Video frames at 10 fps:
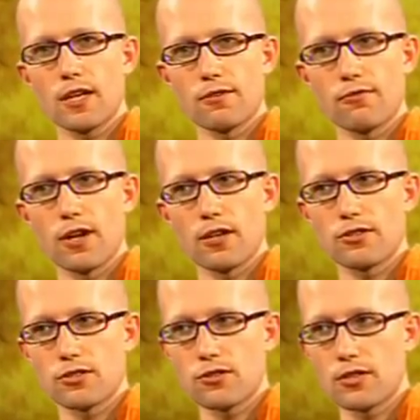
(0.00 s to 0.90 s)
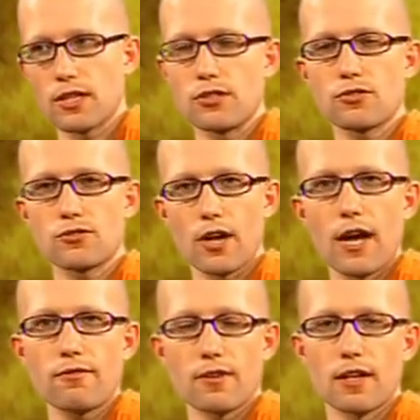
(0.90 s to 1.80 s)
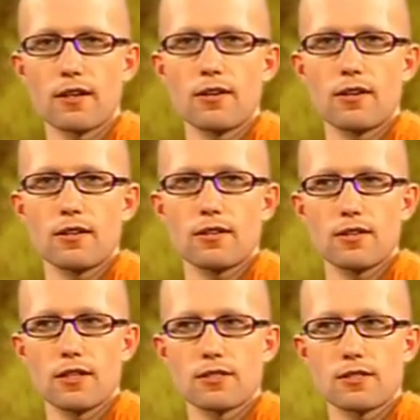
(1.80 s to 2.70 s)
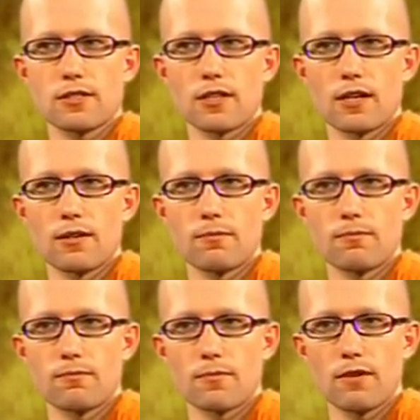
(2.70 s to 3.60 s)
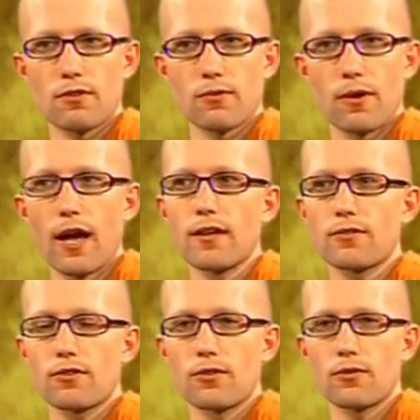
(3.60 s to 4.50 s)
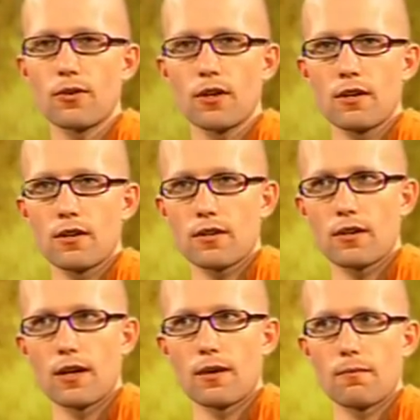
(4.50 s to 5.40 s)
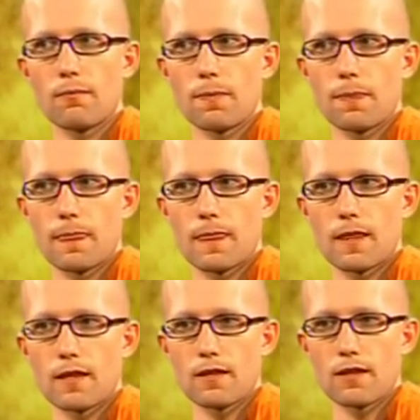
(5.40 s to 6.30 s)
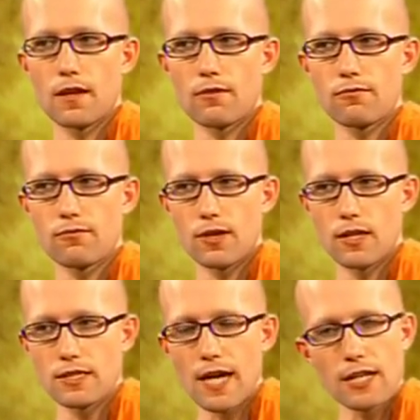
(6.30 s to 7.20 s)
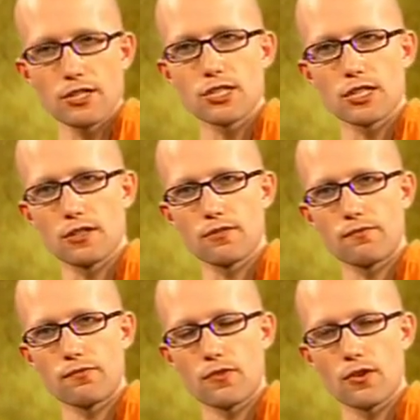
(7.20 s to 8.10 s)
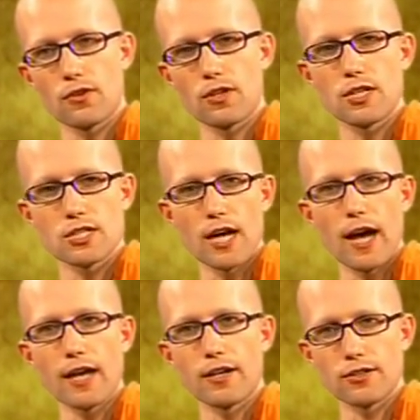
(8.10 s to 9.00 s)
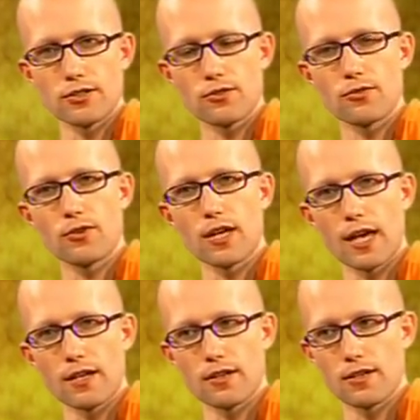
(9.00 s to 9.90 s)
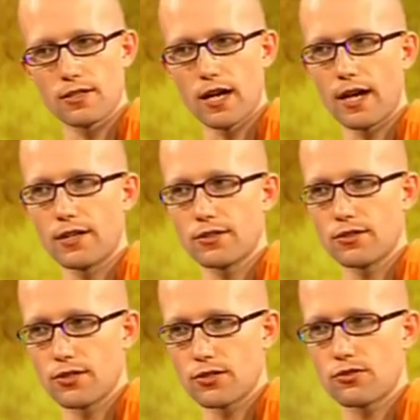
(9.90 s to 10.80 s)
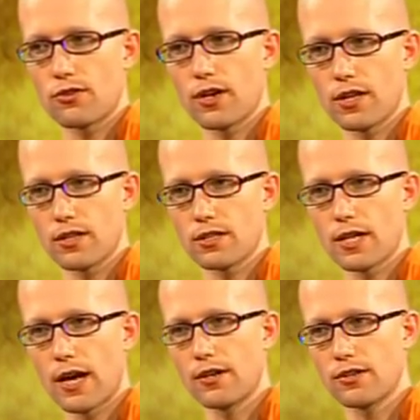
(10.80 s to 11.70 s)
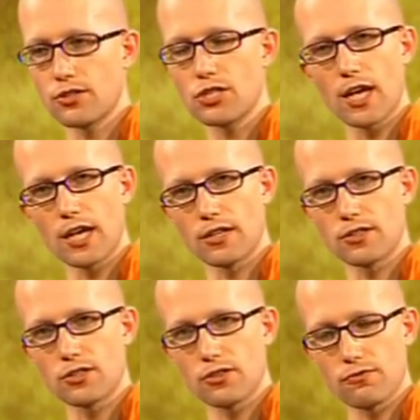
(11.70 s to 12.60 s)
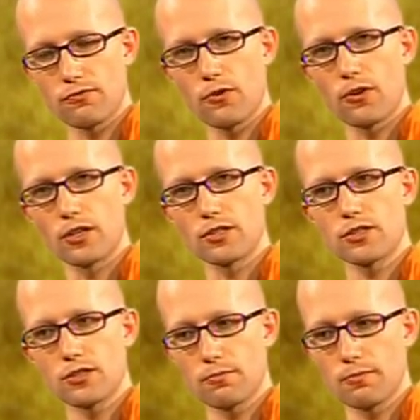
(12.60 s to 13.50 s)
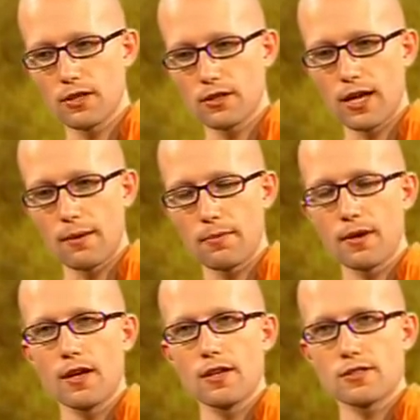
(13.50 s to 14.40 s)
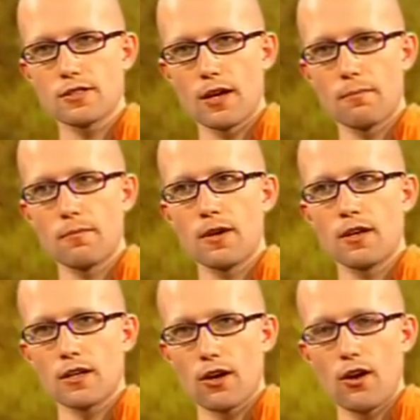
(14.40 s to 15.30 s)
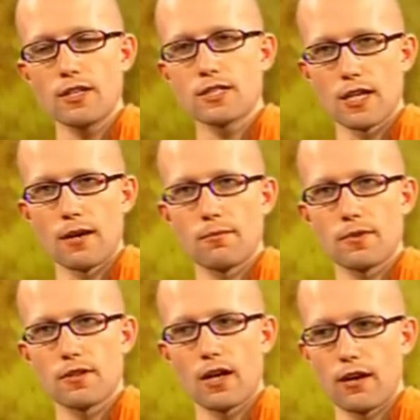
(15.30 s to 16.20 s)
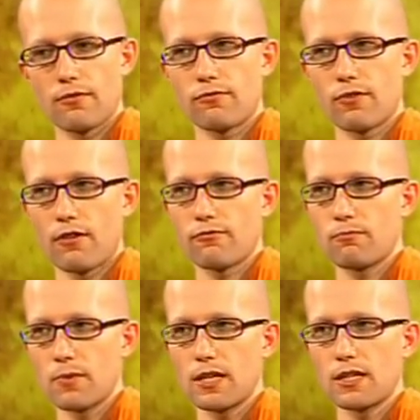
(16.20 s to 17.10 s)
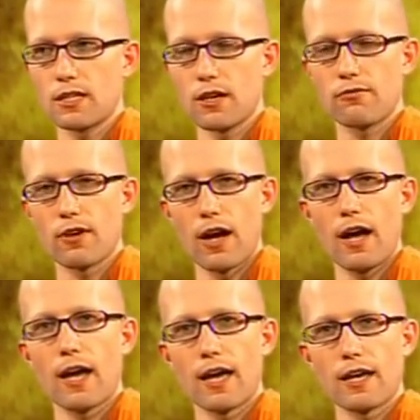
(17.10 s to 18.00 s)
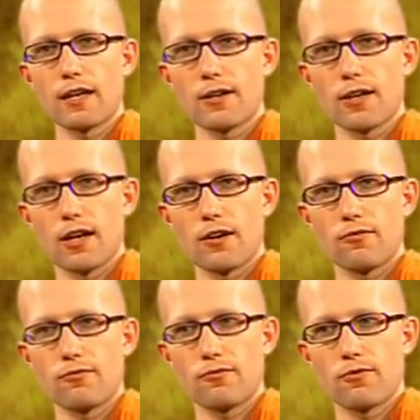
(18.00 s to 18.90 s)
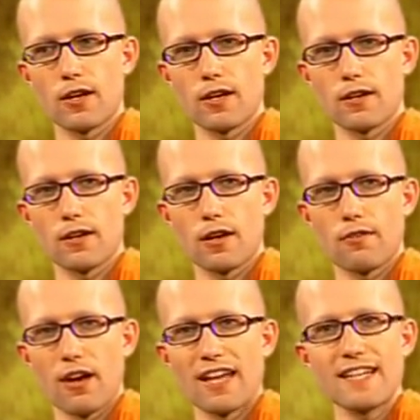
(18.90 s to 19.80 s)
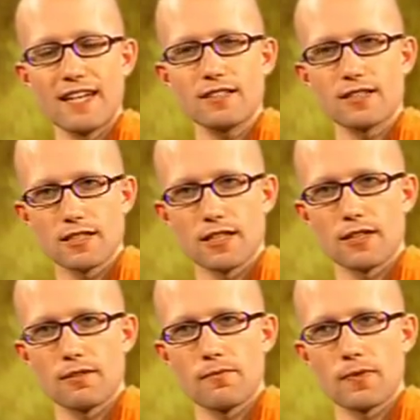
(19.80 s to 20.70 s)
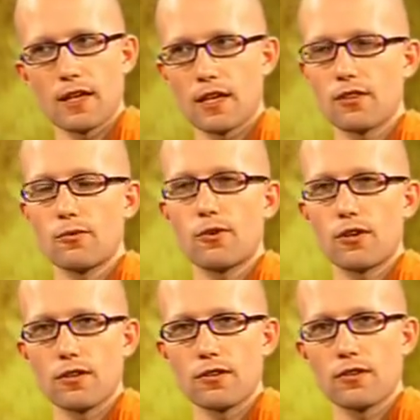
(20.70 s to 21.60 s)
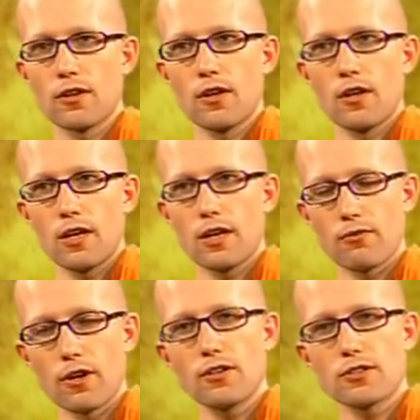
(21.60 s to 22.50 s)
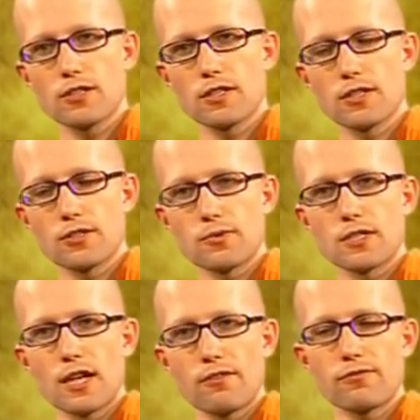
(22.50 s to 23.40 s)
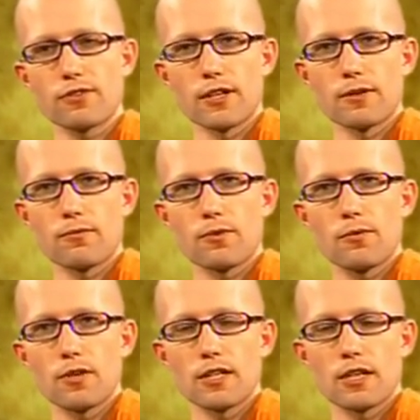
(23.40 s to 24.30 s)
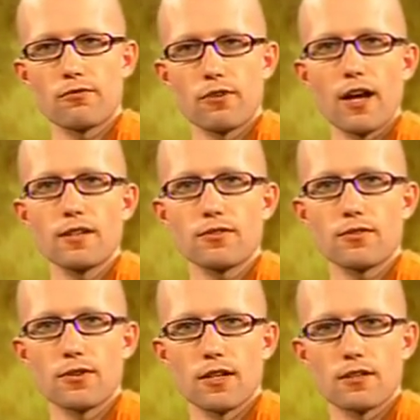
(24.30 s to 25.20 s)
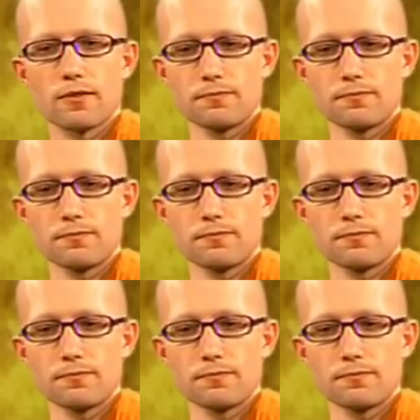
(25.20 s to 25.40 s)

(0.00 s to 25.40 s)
if we understood that striving, this um, giving rise to um, uh, intention, or the desire to create, the desire to destroy, the desire to change, to force, to build up some concept of, of me, of I, of, uh, of identity in the world. If we understood that this was suffering, we wouldn't give rise to it.